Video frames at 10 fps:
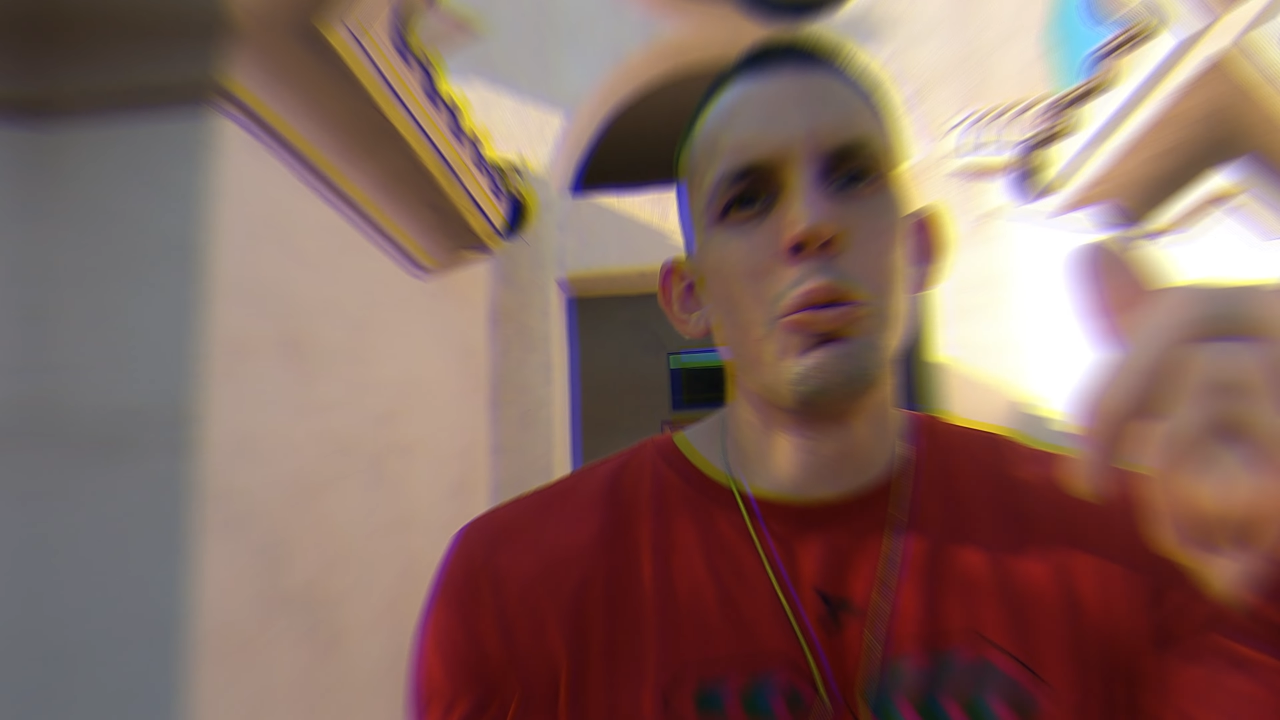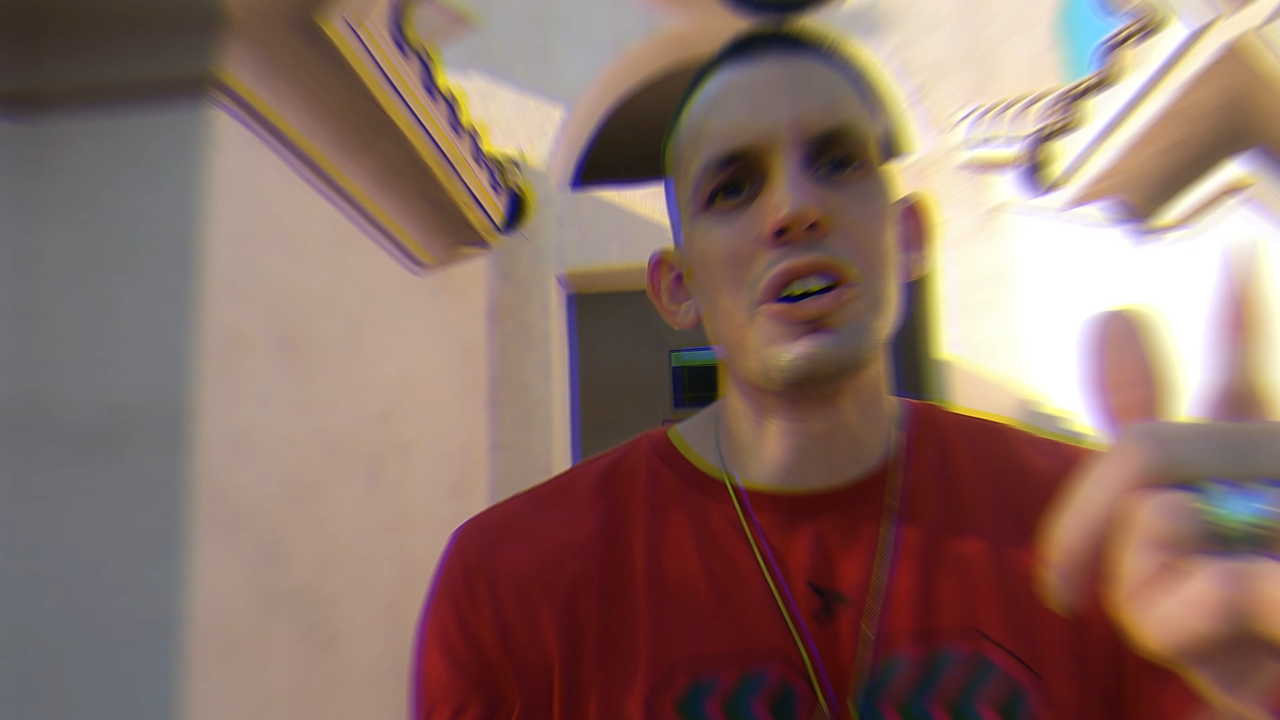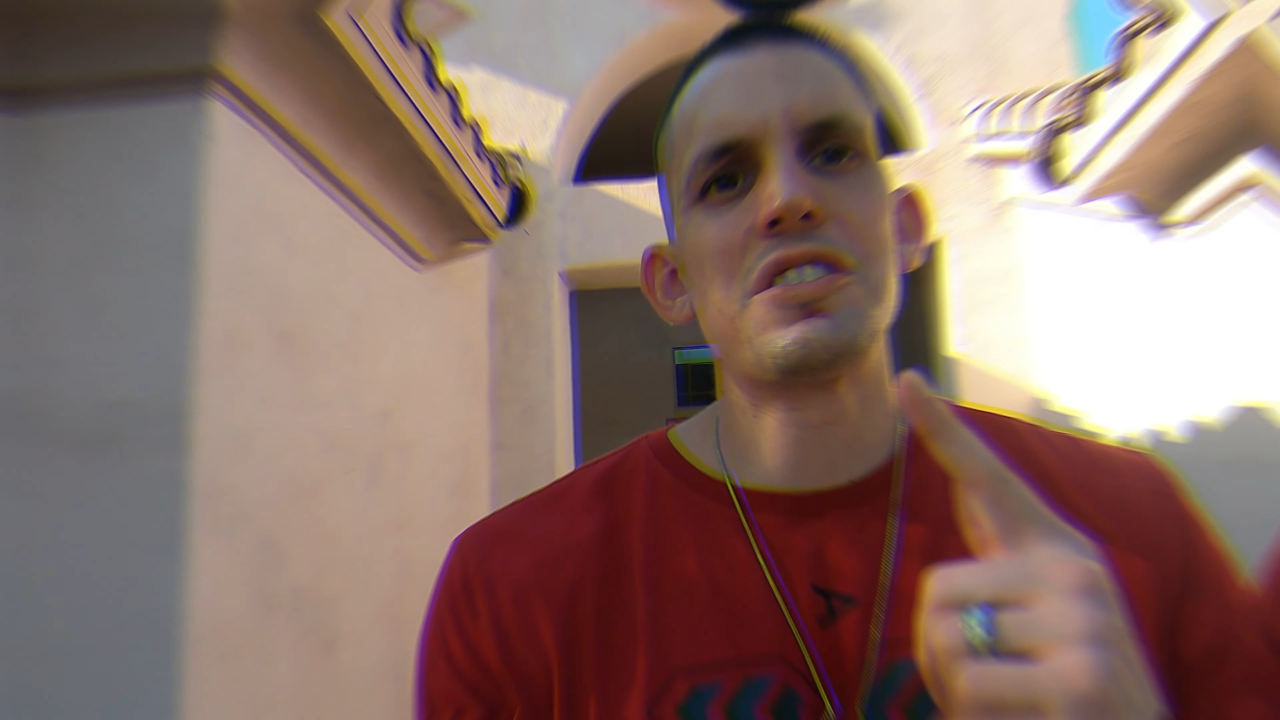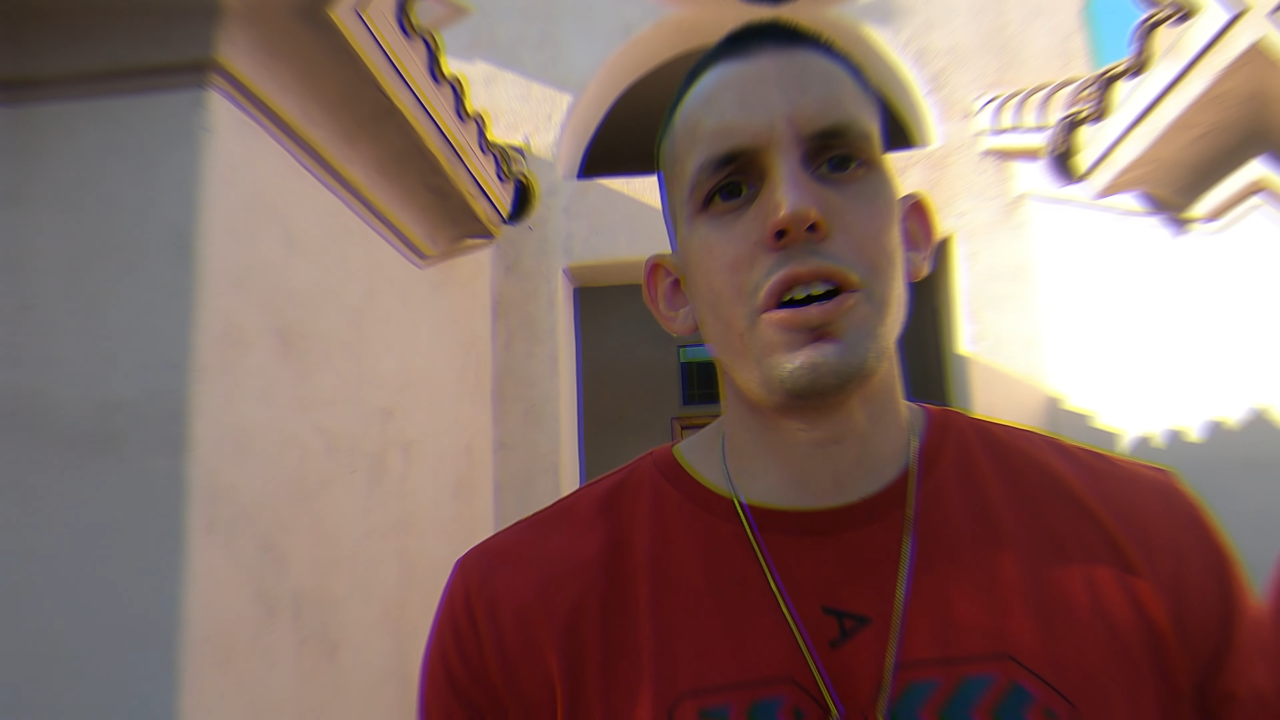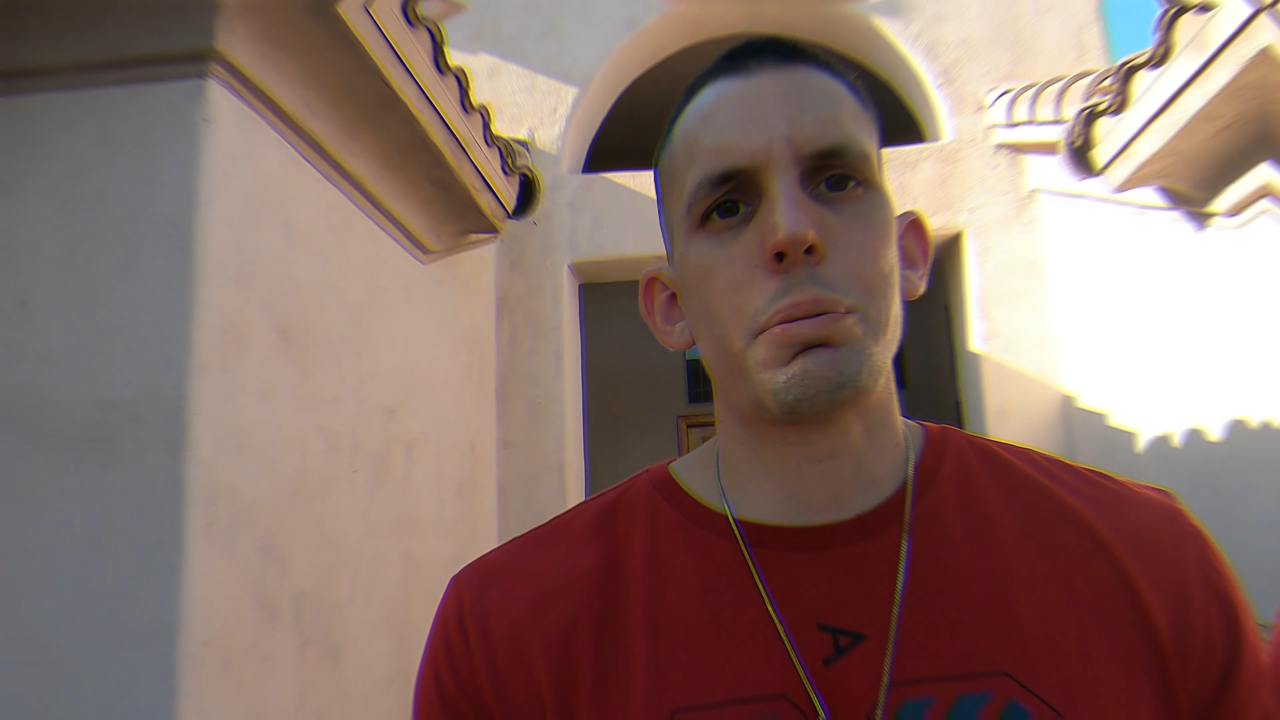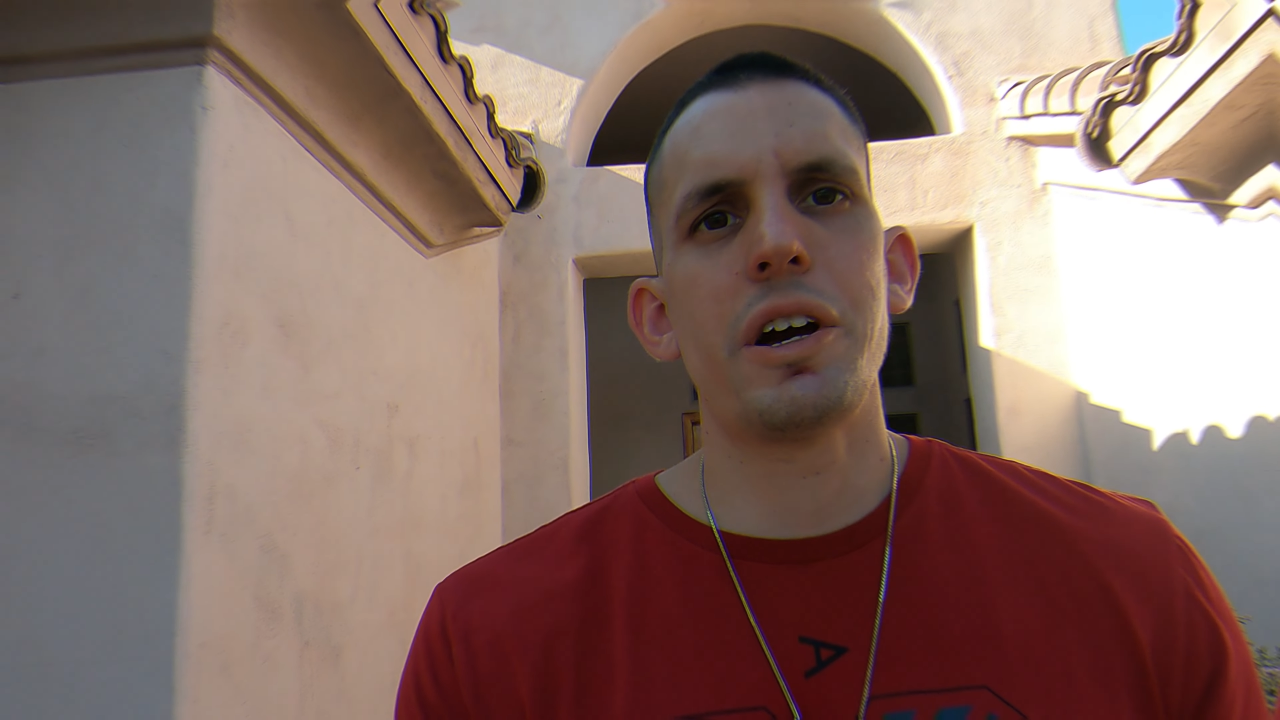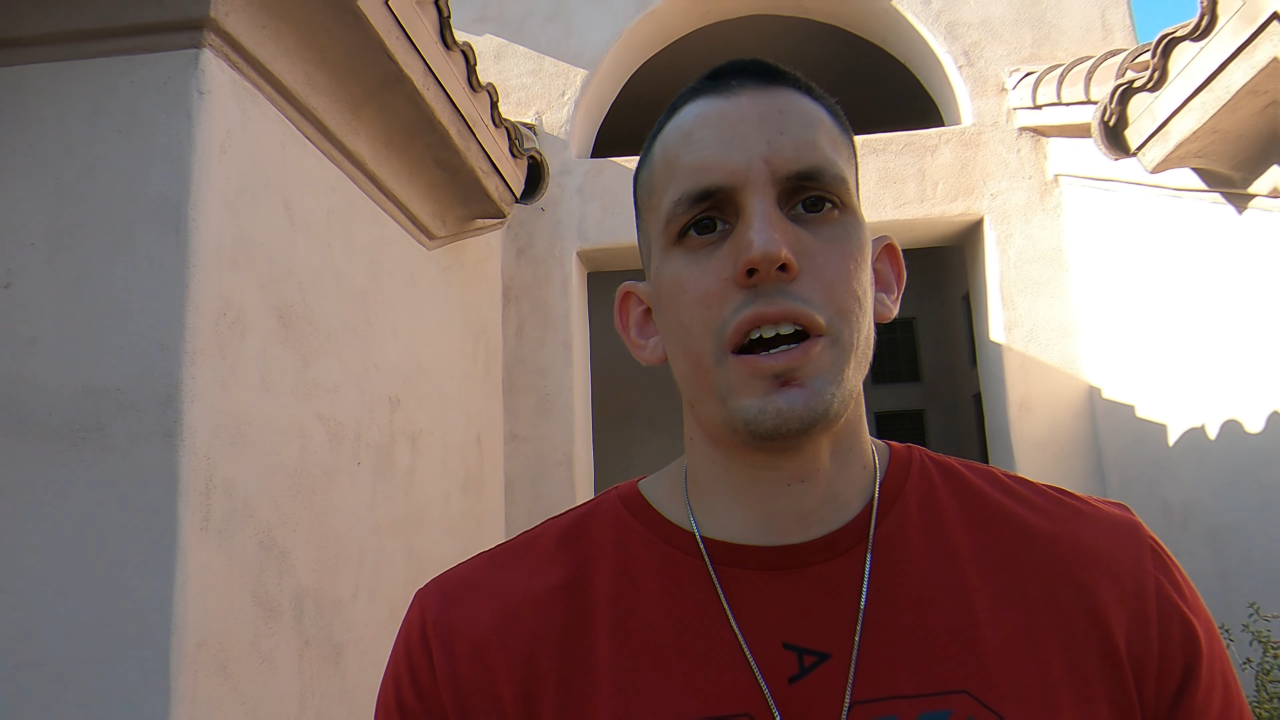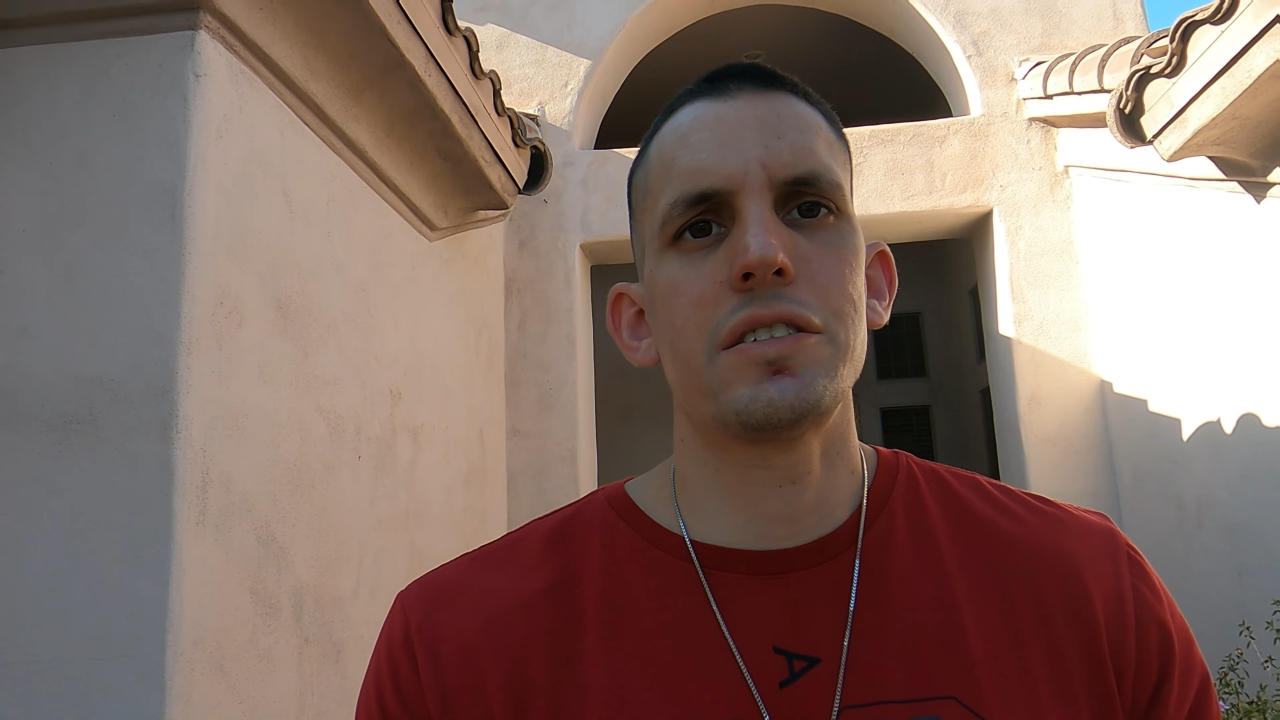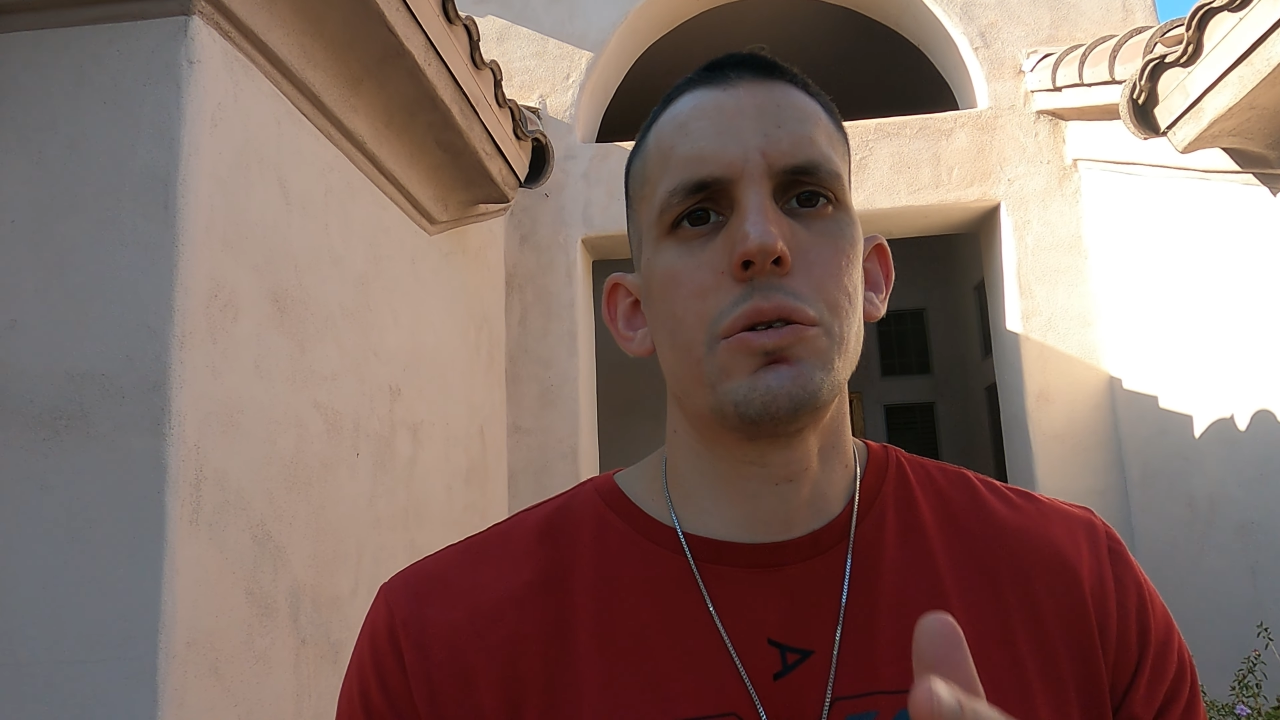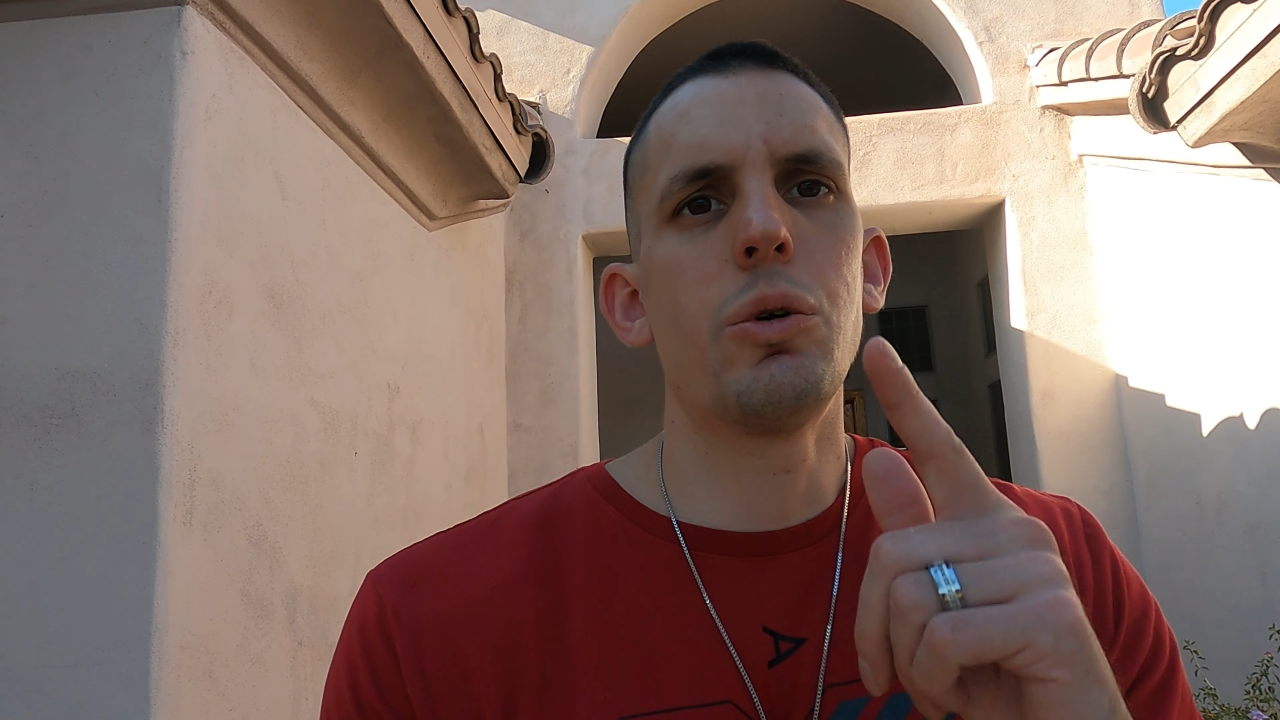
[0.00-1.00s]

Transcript: What's up, guys,